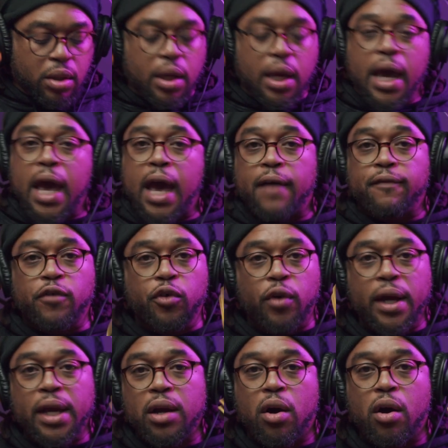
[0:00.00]
have
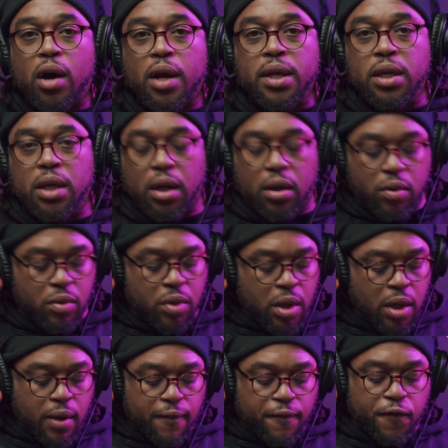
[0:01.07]
great audio
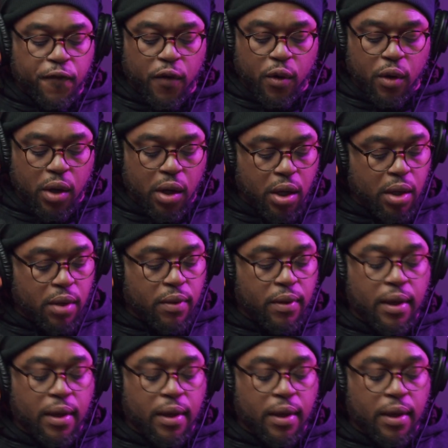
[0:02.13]
for